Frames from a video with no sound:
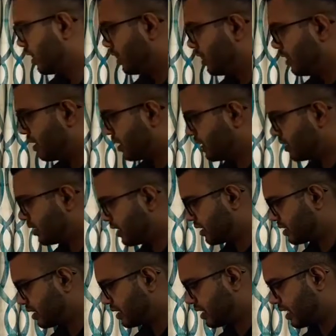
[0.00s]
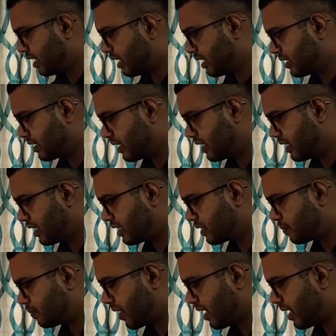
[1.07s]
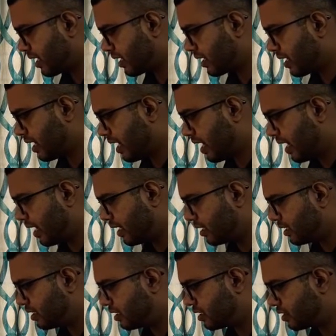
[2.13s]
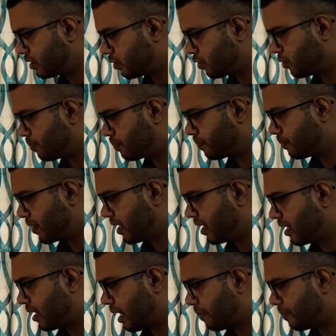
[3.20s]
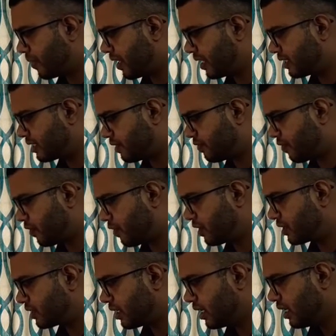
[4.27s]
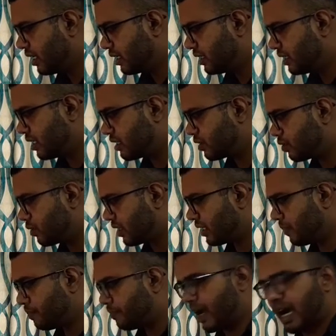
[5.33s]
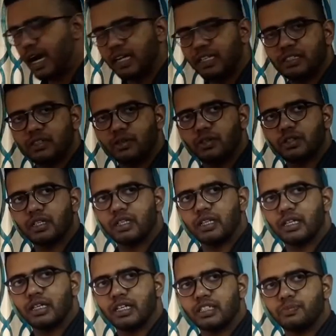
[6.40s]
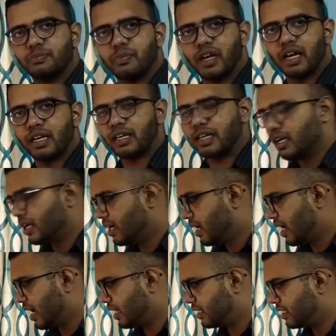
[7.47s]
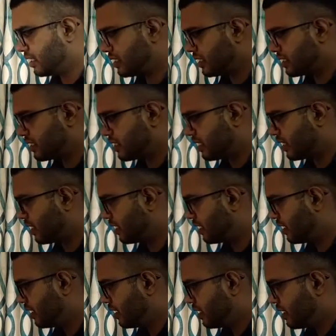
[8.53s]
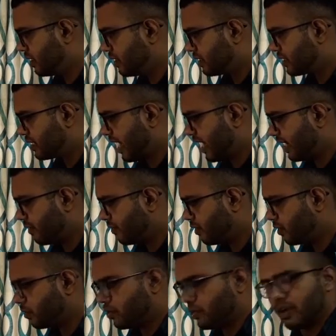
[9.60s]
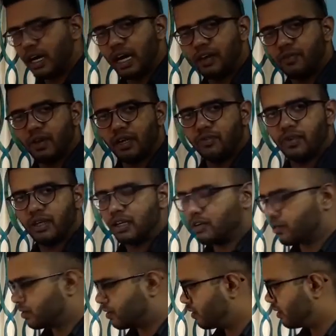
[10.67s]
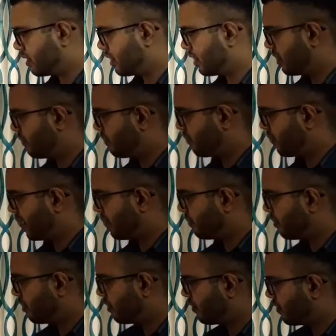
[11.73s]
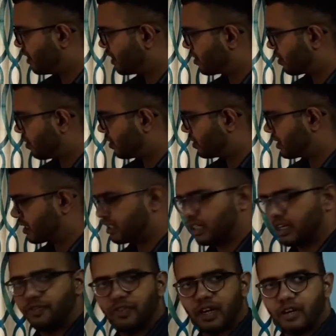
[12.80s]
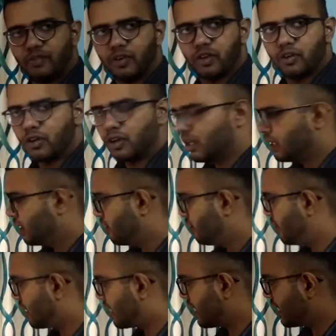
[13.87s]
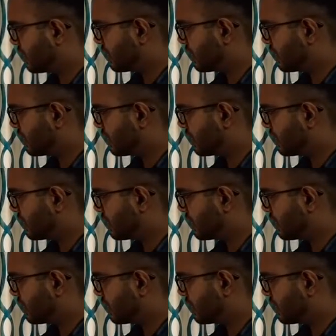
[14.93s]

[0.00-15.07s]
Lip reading: Here there is a center is a disc brake and this 2P applies the force. These two are the pads used in the disc brake and this is the side view, and when we look to the front view of it, cross-sectional front view, we can